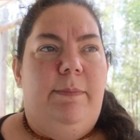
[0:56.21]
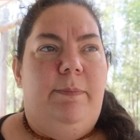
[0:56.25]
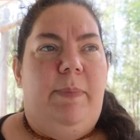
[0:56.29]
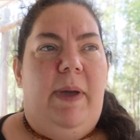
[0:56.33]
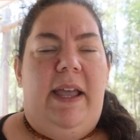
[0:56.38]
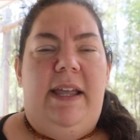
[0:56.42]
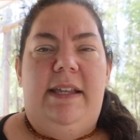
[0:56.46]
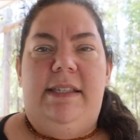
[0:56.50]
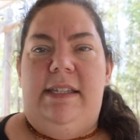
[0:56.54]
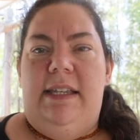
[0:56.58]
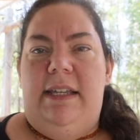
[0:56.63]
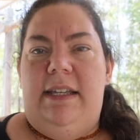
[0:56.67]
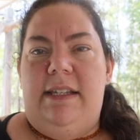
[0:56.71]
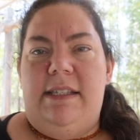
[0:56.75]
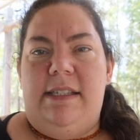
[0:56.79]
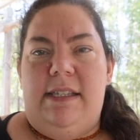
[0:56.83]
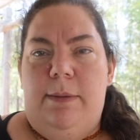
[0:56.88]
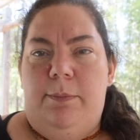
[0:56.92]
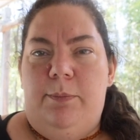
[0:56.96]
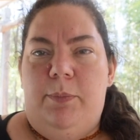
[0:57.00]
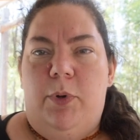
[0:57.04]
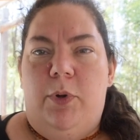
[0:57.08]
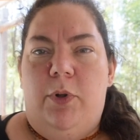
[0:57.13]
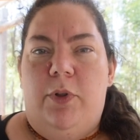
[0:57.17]
basic,
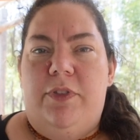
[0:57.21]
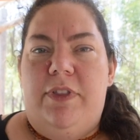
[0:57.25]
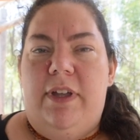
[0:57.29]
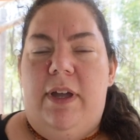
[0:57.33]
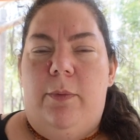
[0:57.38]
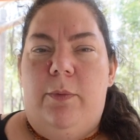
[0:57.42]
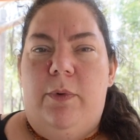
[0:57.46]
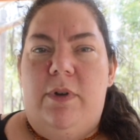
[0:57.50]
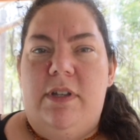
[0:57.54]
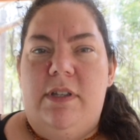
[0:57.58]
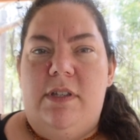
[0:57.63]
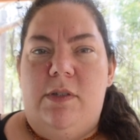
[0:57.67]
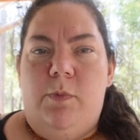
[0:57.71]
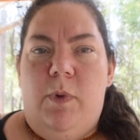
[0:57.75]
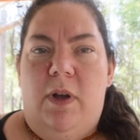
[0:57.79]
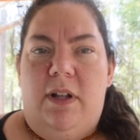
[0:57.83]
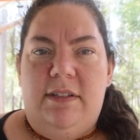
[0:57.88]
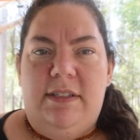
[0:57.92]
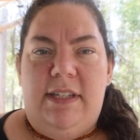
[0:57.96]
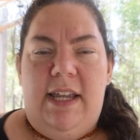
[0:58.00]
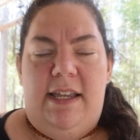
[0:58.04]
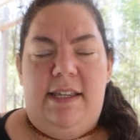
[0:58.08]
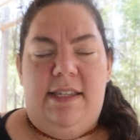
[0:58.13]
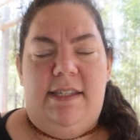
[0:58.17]
simple that was
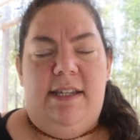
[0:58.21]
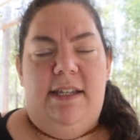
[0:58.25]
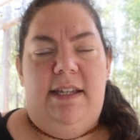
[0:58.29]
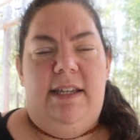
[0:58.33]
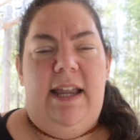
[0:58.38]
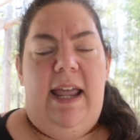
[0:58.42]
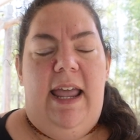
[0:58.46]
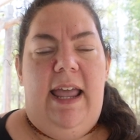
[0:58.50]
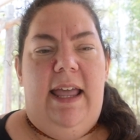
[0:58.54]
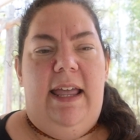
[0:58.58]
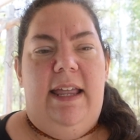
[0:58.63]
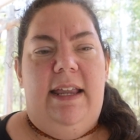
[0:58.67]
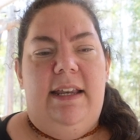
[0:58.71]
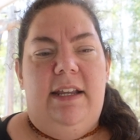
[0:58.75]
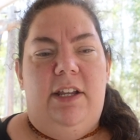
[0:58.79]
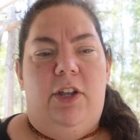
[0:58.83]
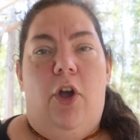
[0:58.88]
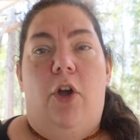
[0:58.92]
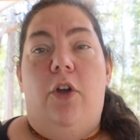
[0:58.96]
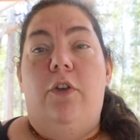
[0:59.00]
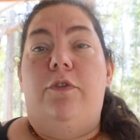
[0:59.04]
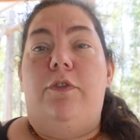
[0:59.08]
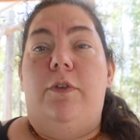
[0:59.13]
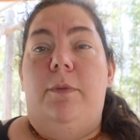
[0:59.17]
well tested and
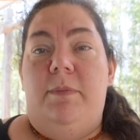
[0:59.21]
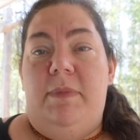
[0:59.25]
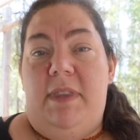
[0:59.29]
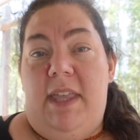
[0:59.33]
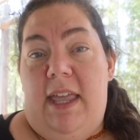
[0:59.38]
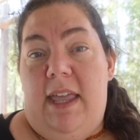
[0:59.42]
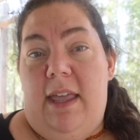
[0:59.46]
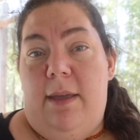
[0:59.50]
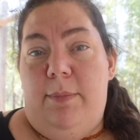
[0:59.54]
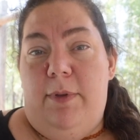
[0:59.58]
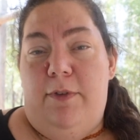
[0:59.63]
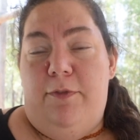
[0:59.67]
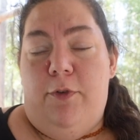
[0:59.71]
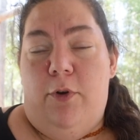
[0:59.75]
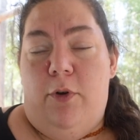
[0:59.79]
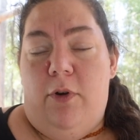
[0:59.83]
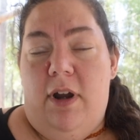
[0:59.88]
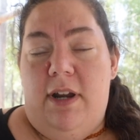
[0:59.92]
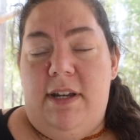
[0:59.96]
go from there before